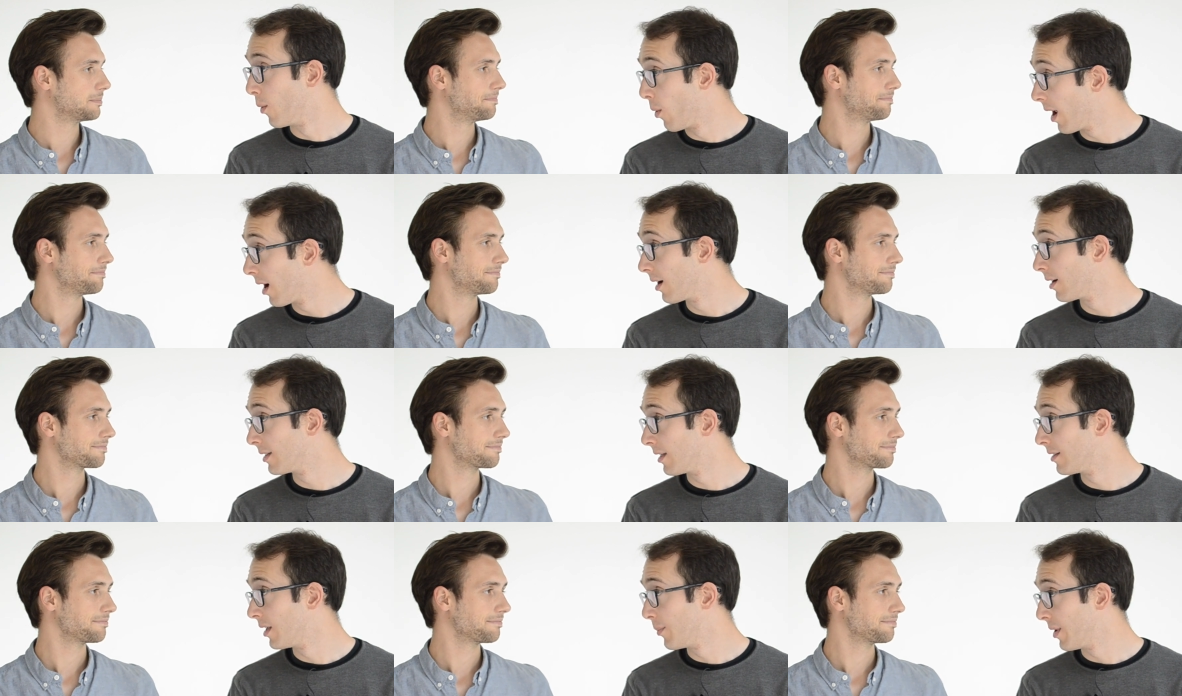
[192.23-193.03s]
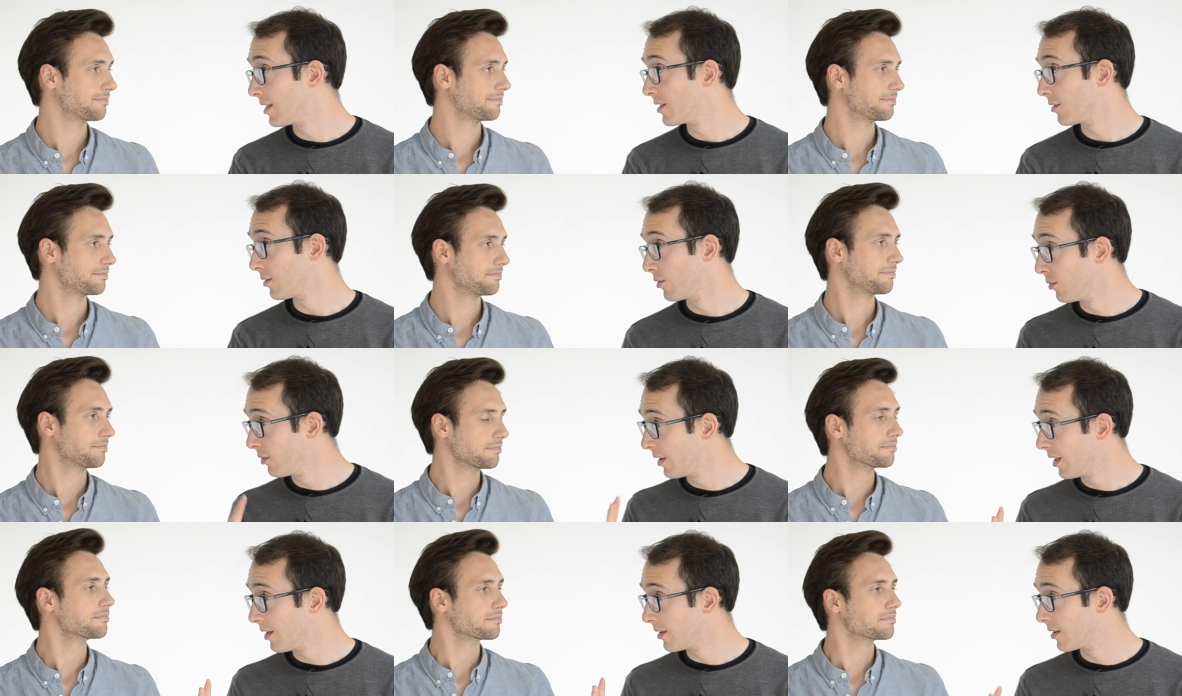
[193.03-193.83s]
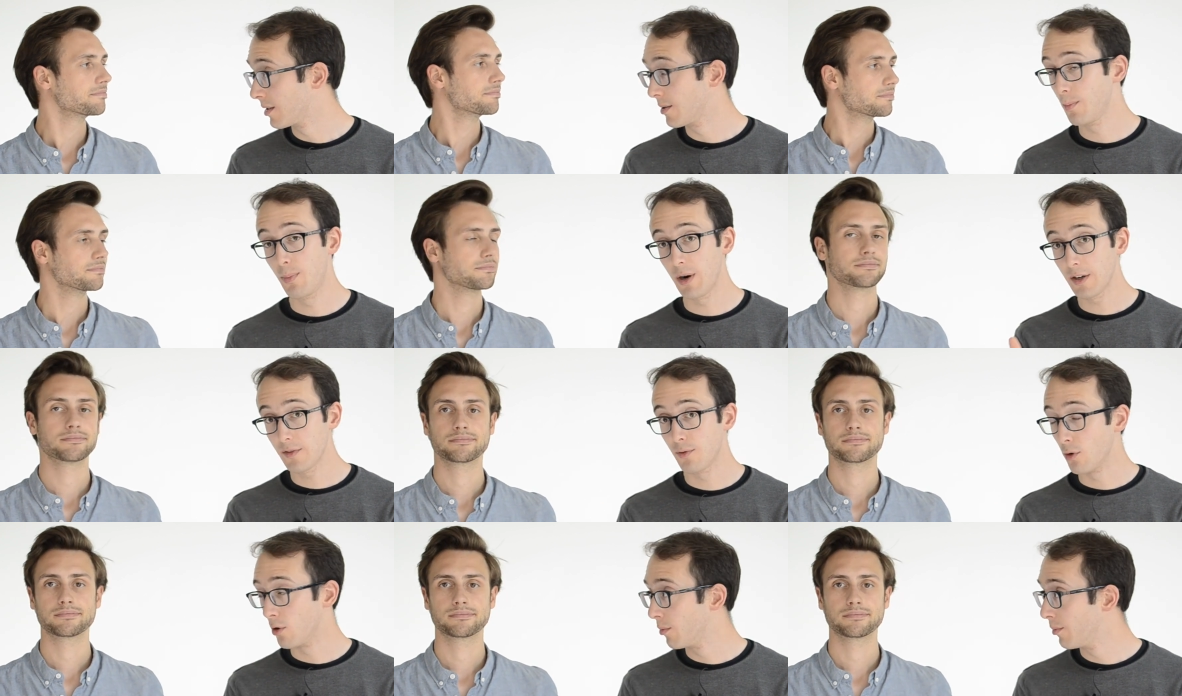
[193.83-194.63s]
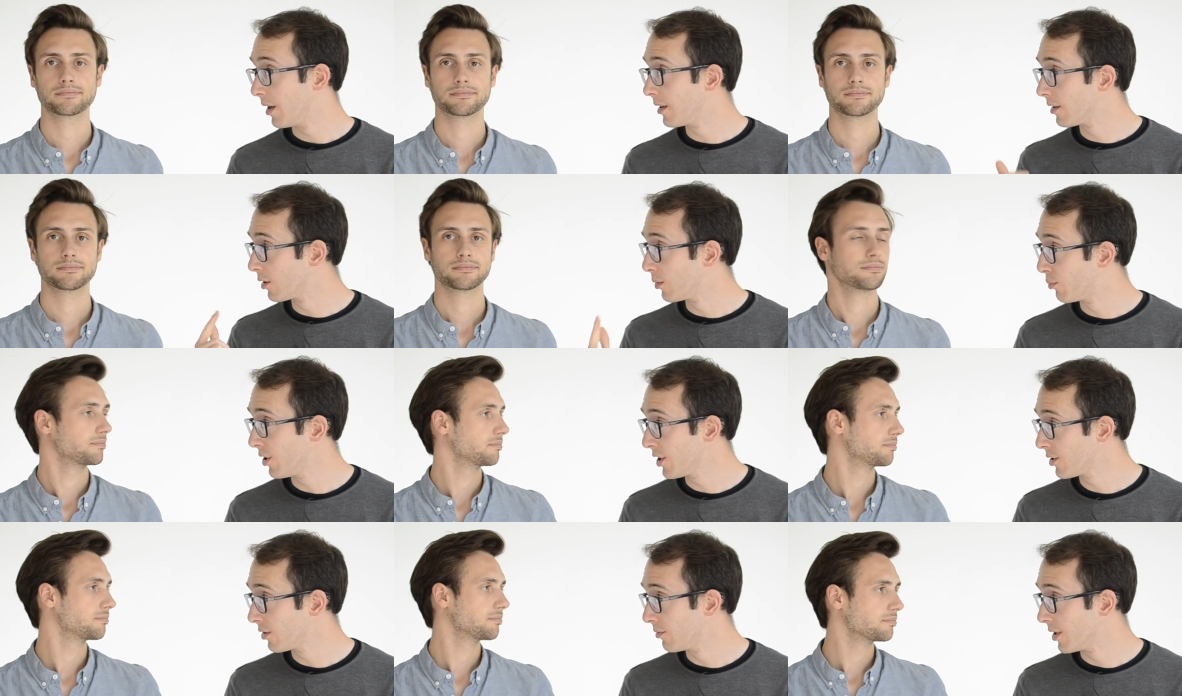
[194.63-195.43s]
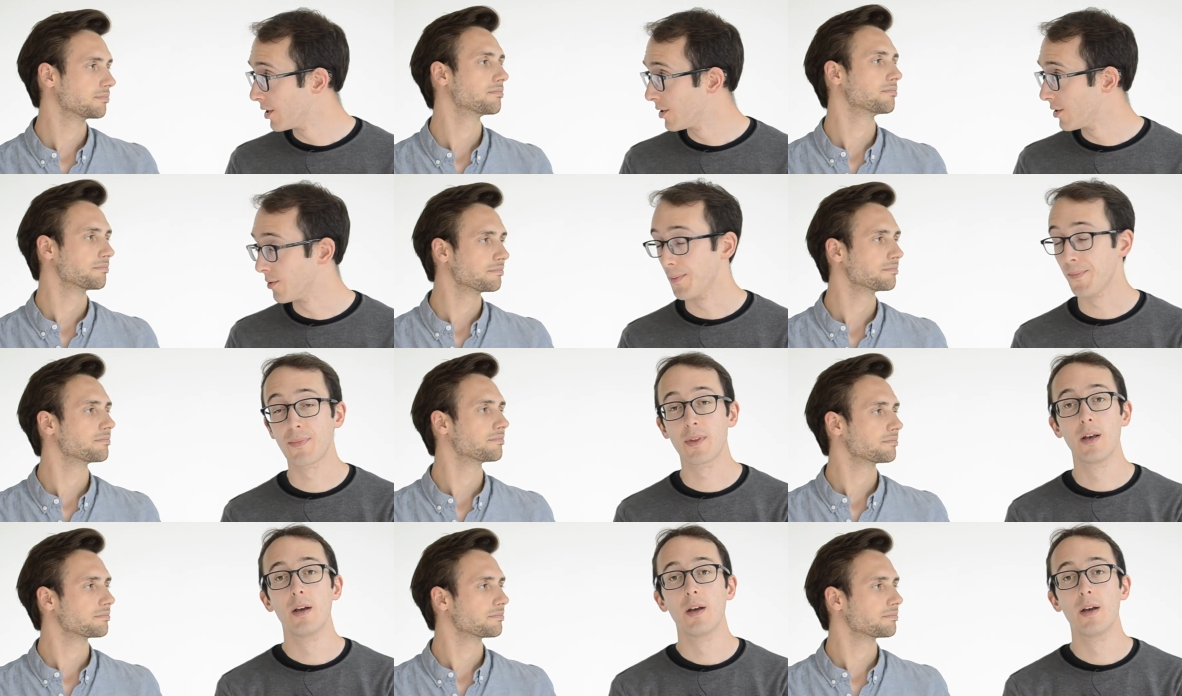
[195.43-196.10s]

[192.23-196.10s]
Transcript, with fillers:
Speaker 1: Well, that depends on two things, platform and compression ratio.